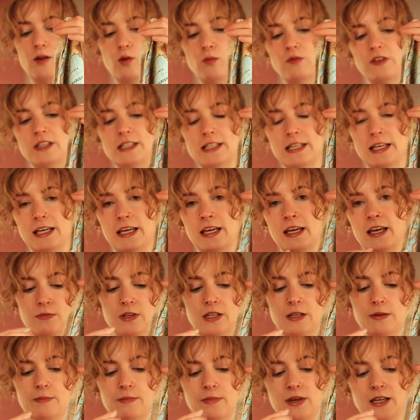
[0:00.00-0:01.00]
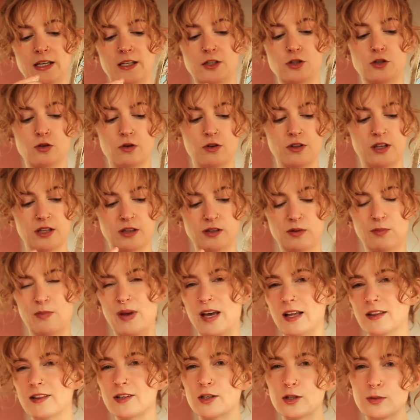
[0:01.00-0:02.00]
obviously make sure that the
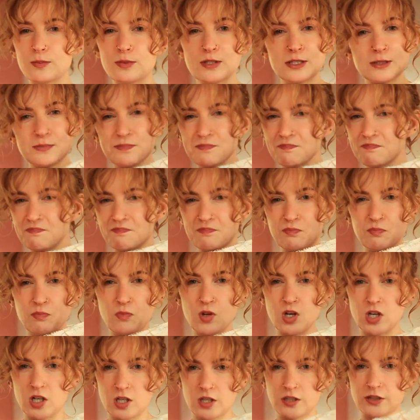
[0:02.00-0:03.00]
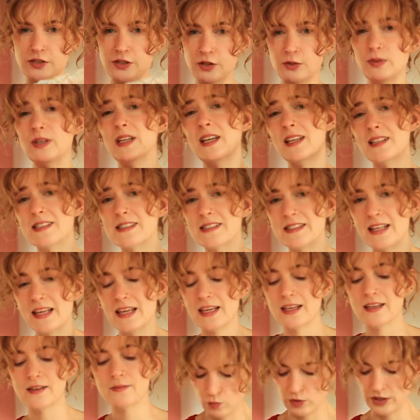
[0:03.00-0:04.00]
belt loops are doing its
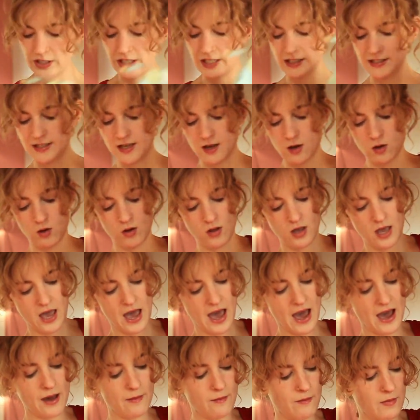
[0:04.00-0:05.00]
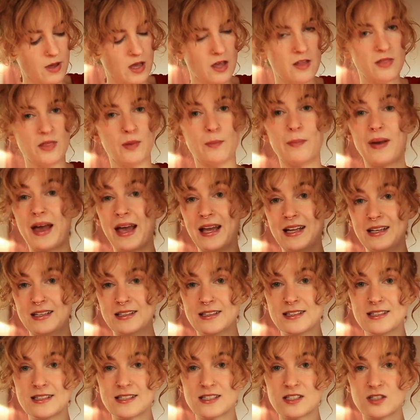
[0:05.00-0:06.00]
thing. We need to hem the
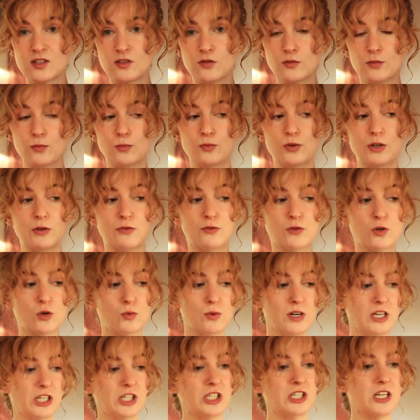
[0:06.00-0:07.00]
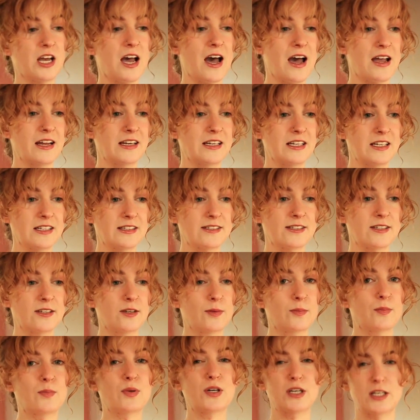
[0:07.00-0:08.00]
pants, for which I need to
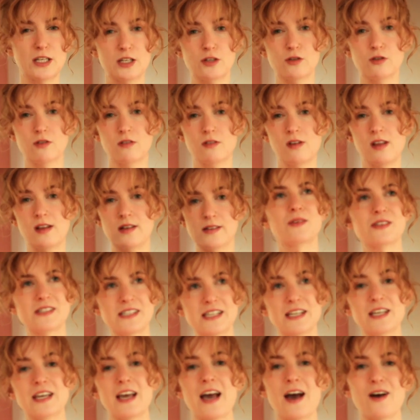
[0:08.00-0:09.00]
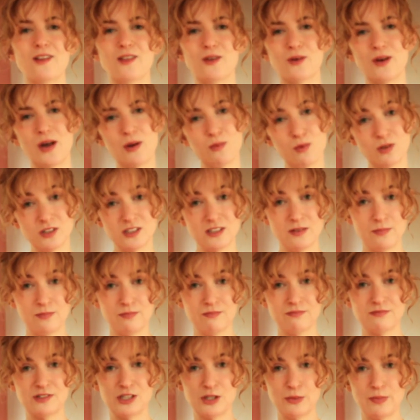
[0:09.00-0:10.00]
put it on and see how long I want them
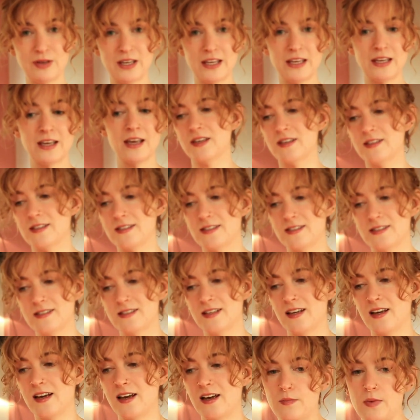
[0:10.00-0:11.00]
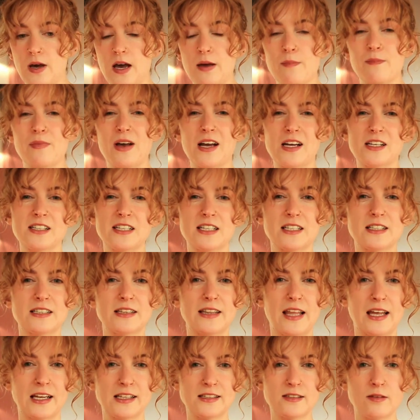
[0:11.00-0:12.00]
to be, because I did
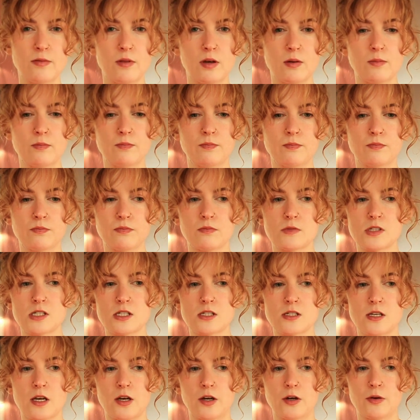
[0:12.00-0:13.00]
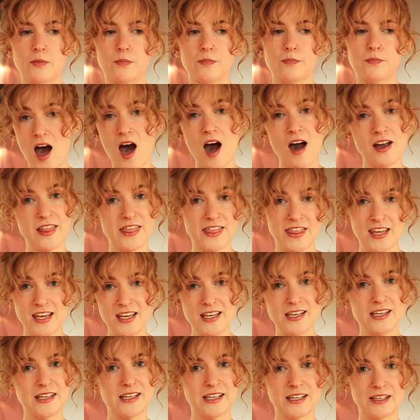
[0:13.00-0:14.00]
lengthen them, so I
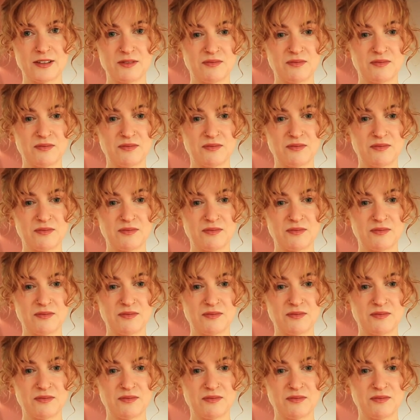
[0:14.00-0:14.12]
think